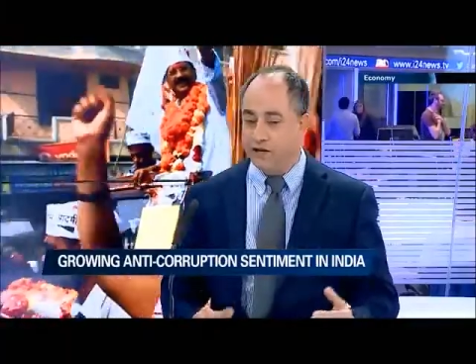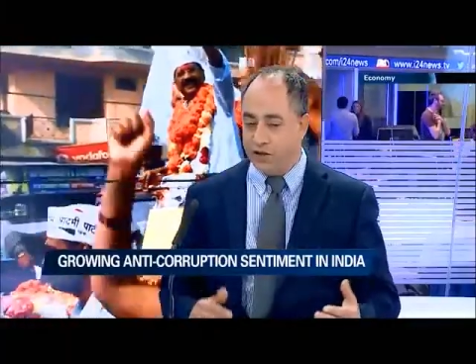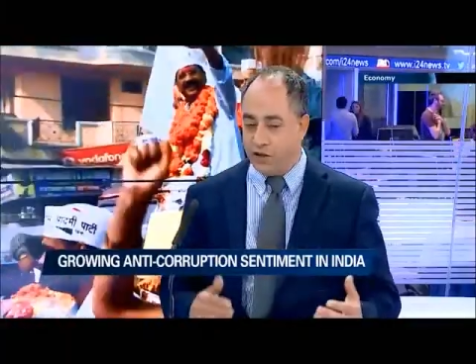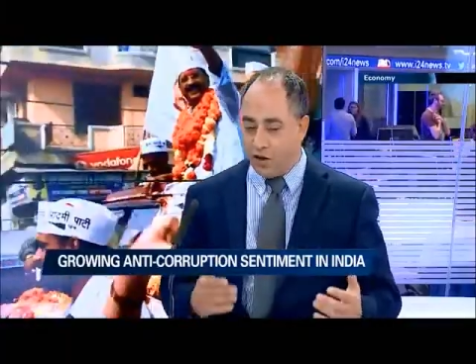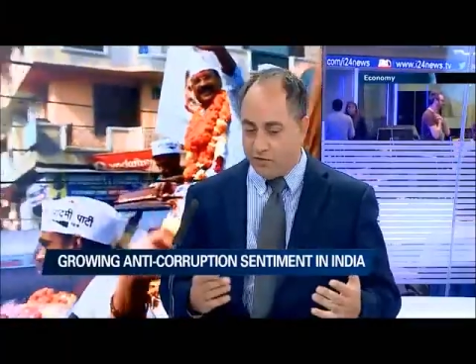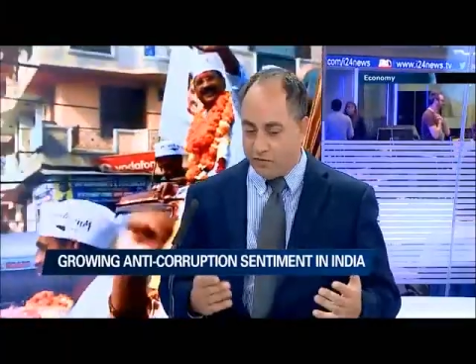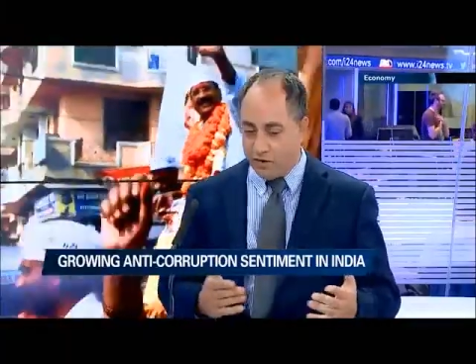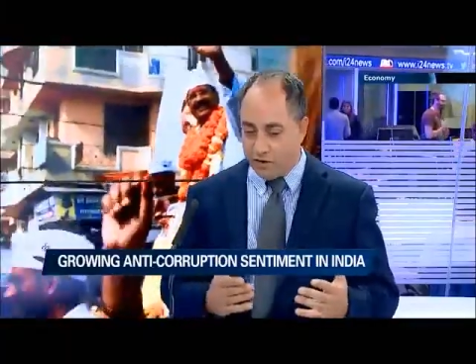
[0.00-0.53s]

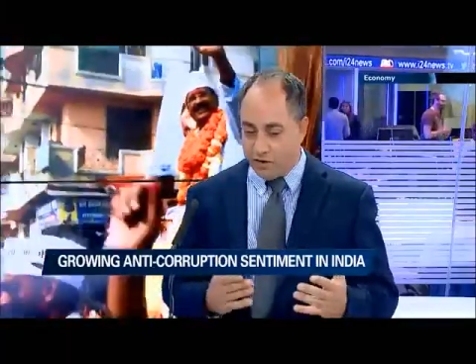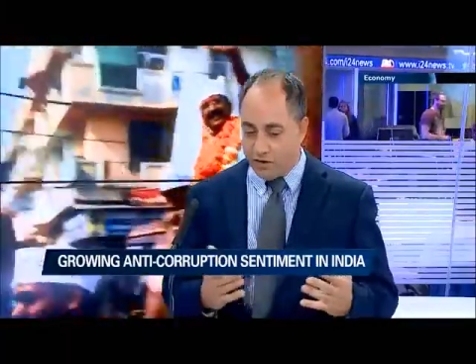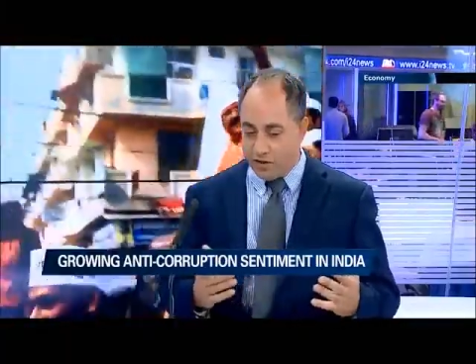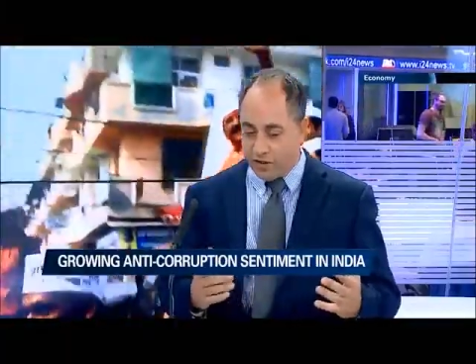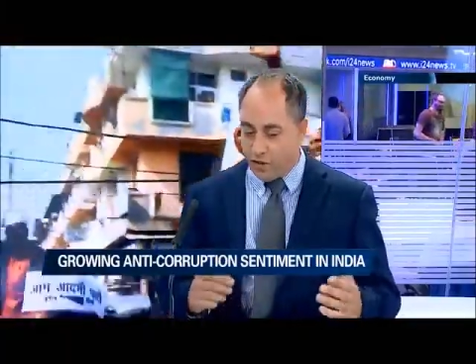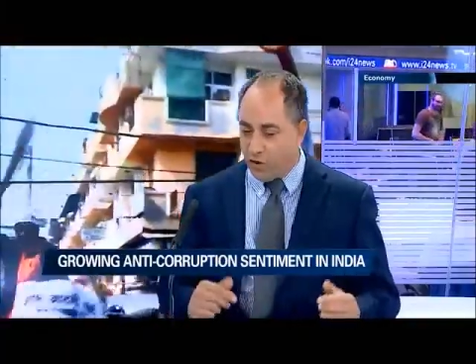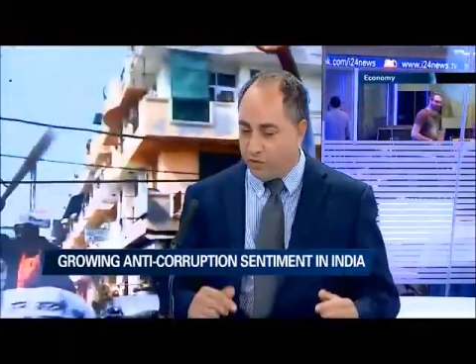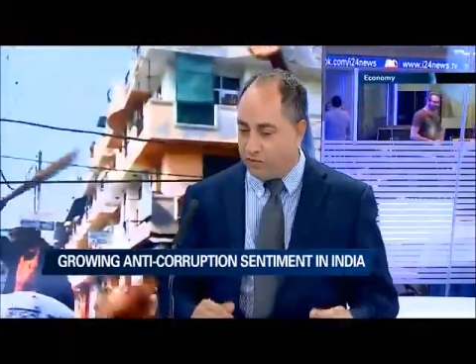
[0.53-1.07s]

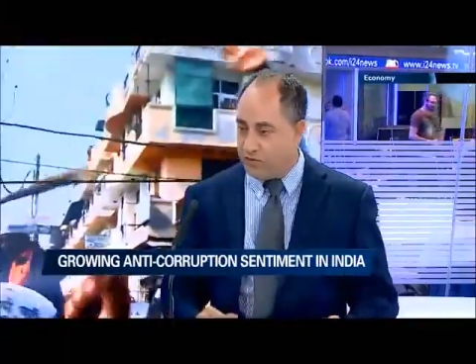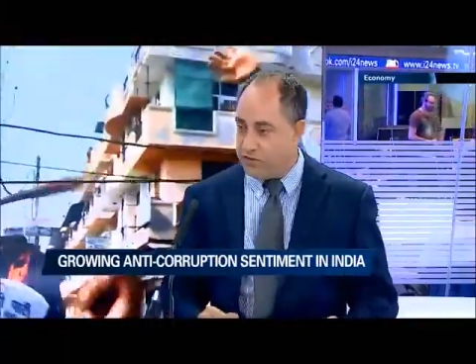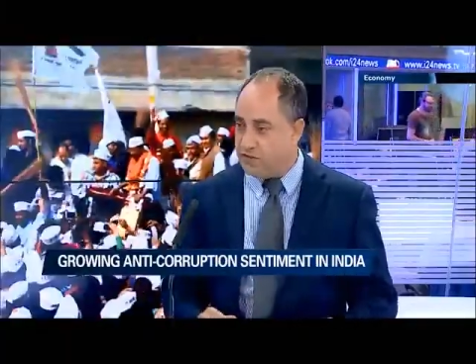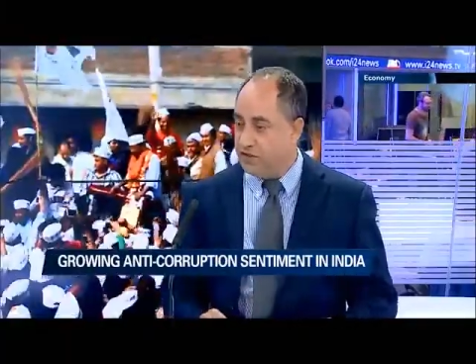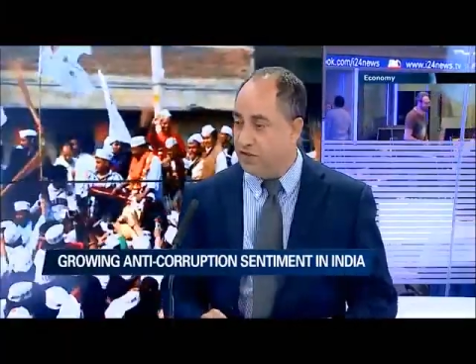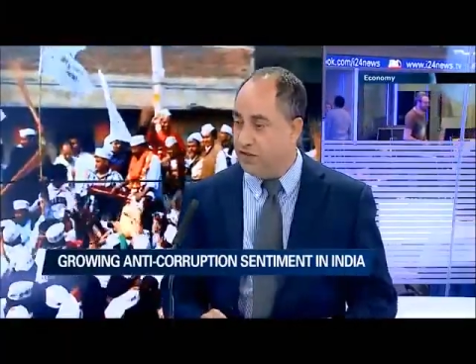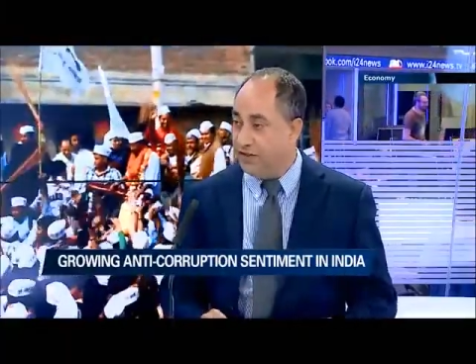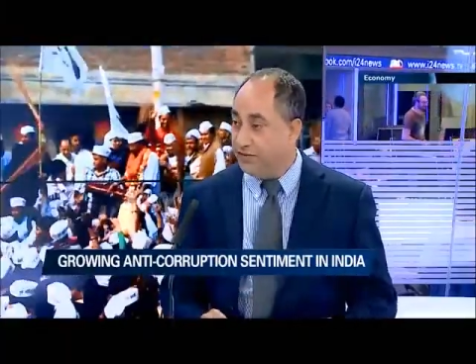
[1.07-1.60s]
governor office
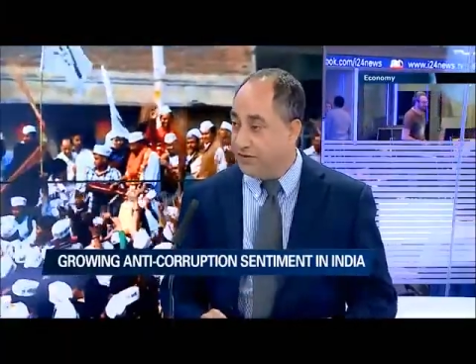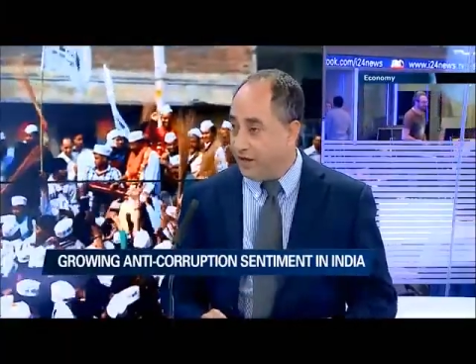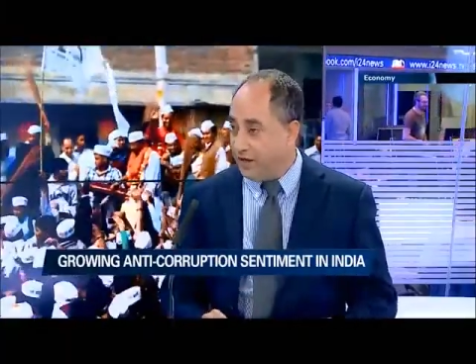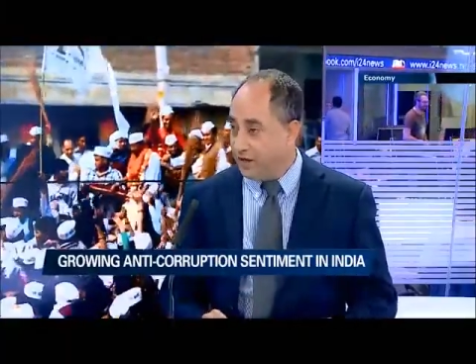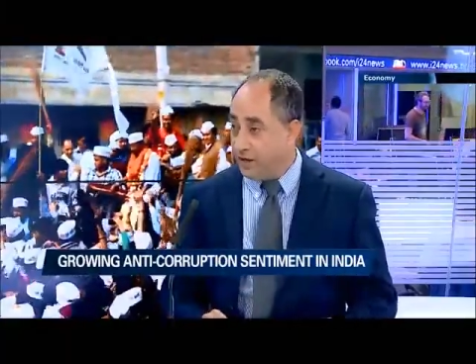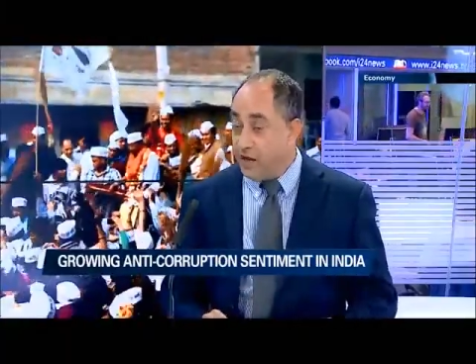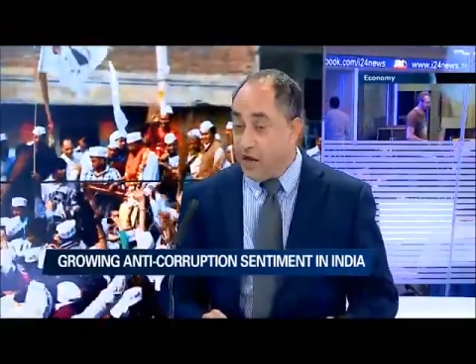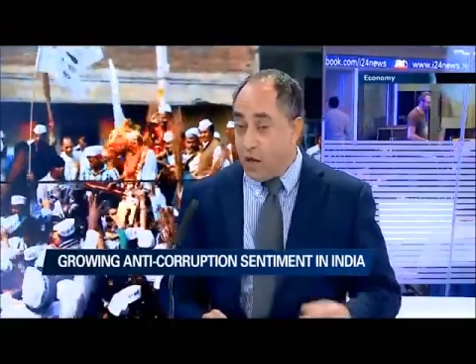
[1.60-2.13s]
in
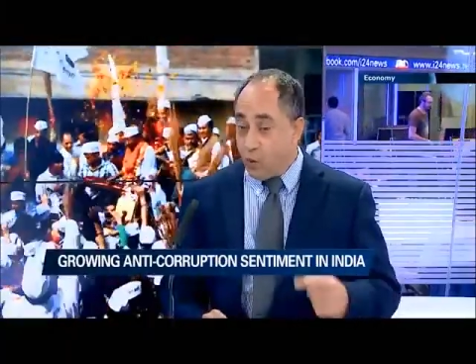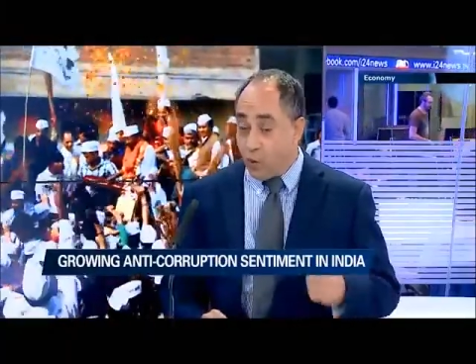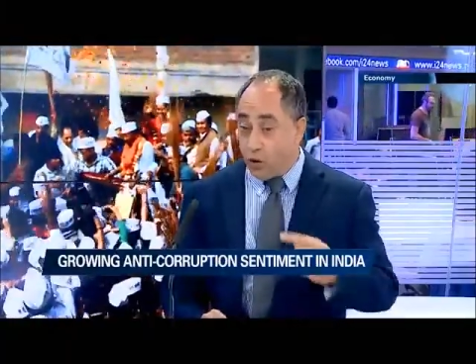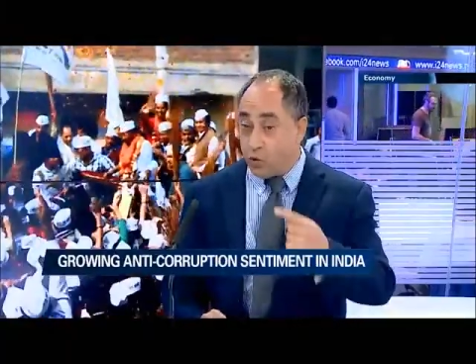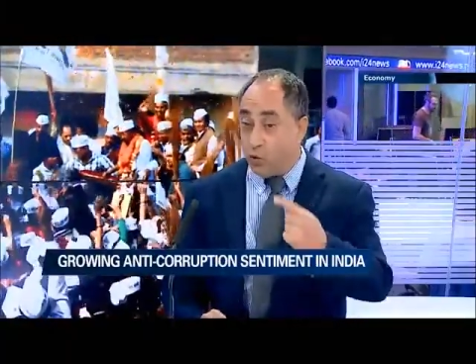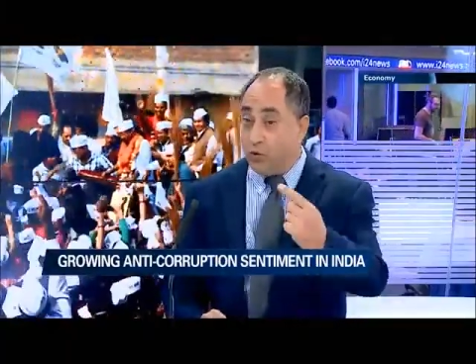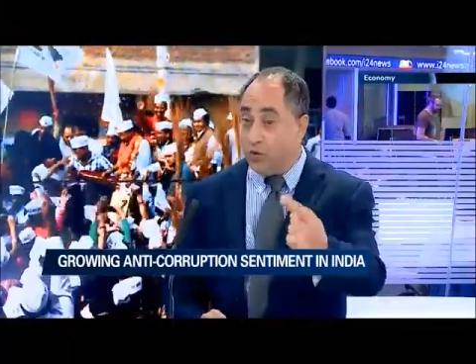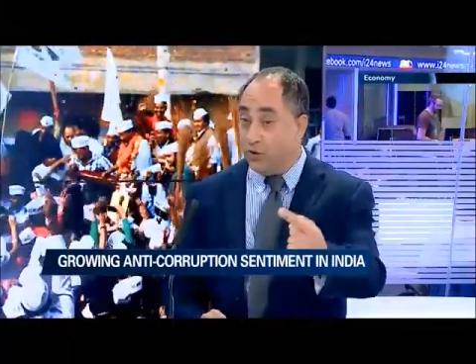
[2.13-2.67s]
Delhi,
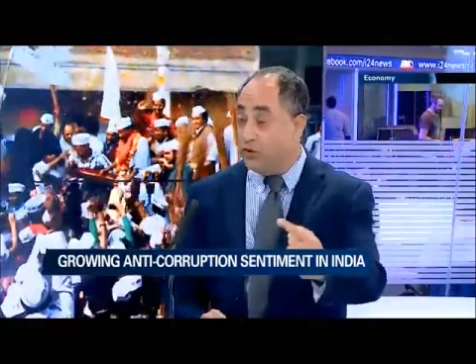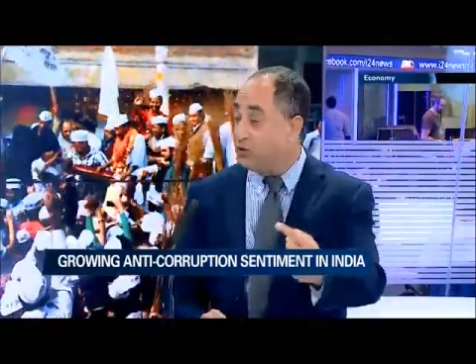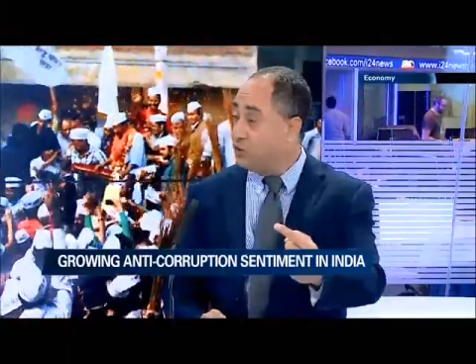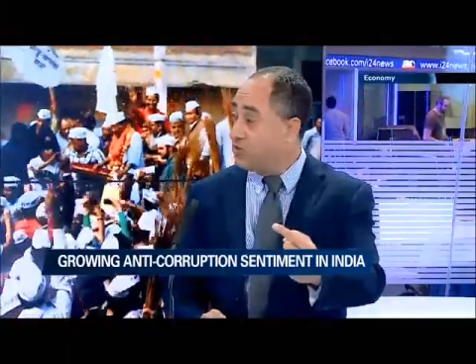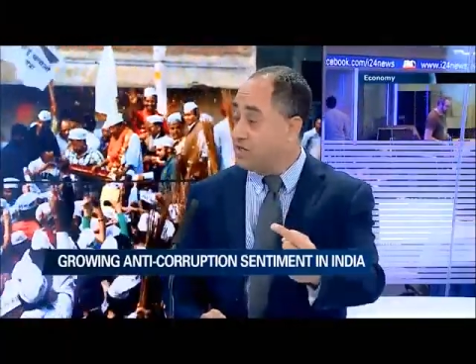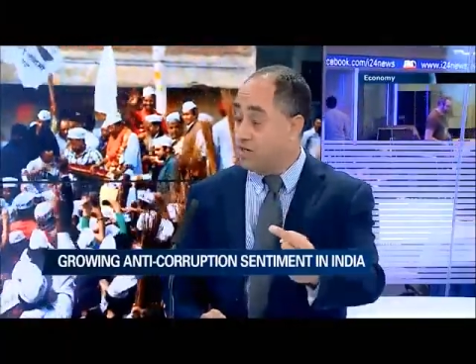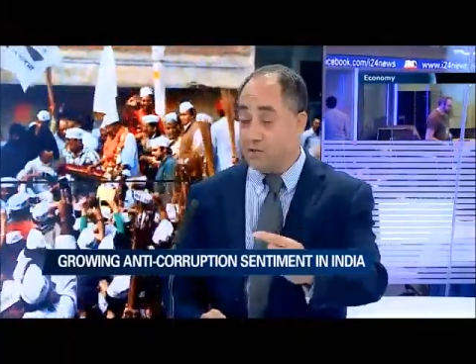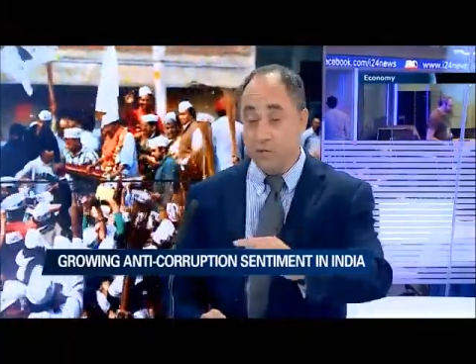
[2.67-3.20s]
what will be the results?